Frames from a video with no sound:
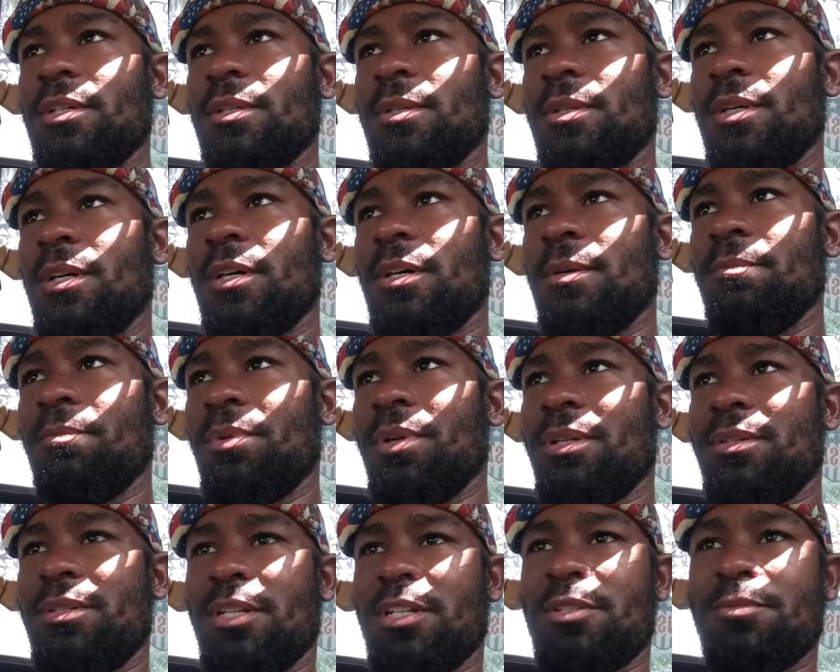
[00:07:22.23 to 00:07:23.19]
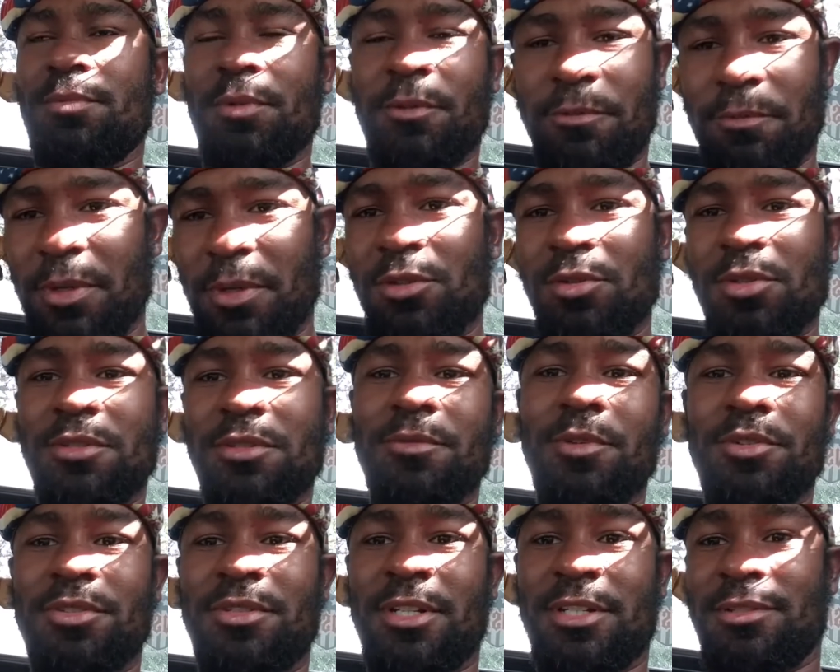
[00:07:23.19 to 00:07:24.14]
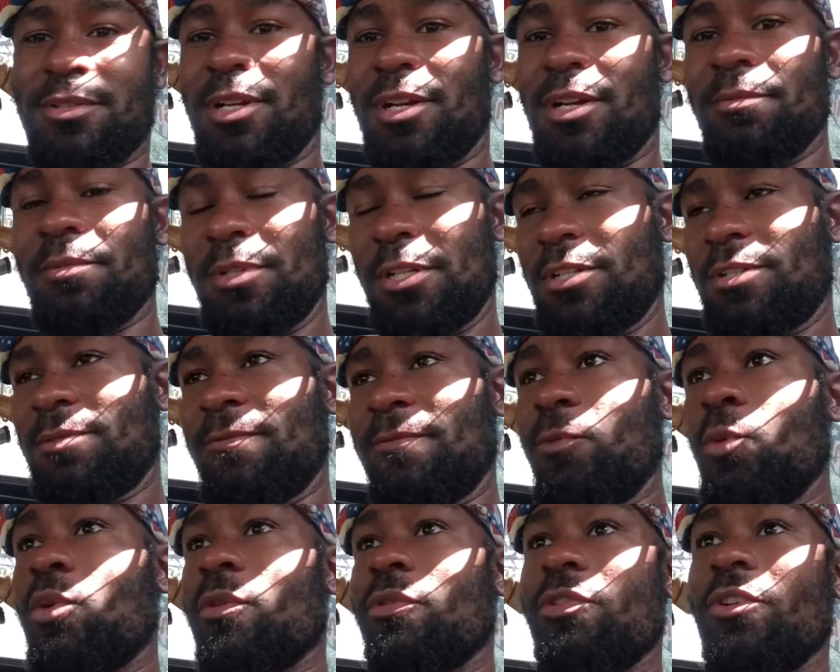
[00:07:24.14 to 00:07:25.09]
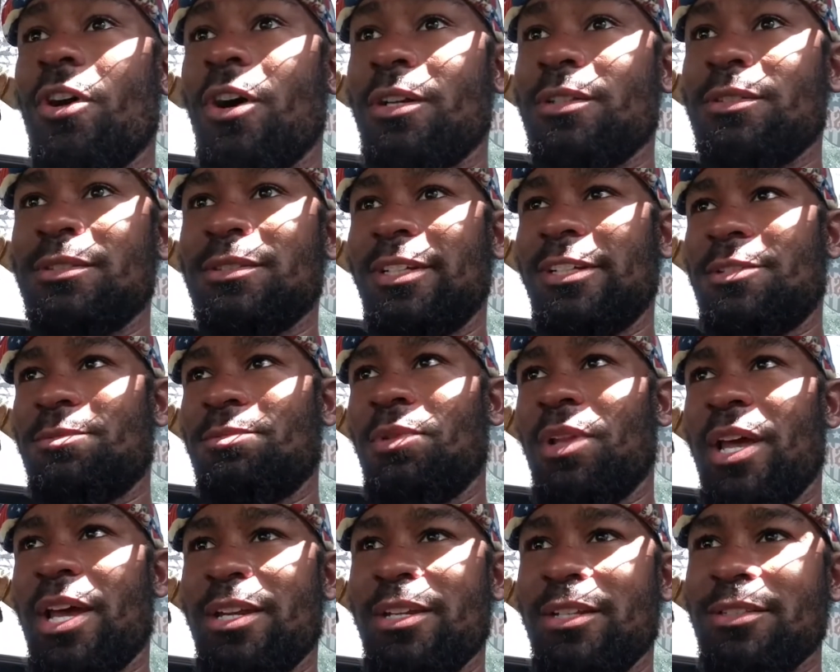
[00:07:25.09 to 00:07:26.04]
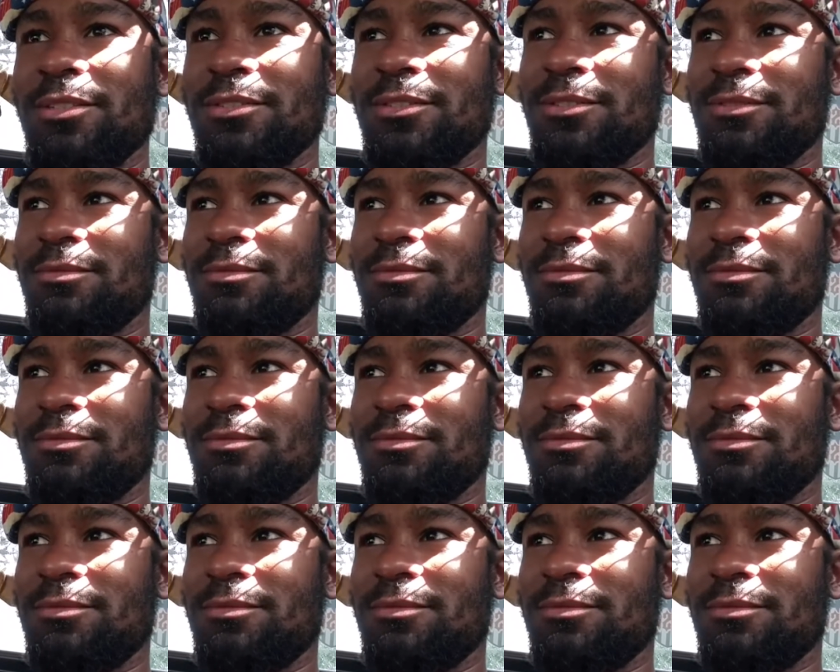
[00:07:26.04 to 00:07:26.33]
But for me to do these videos, it takes forethought, it takes planning.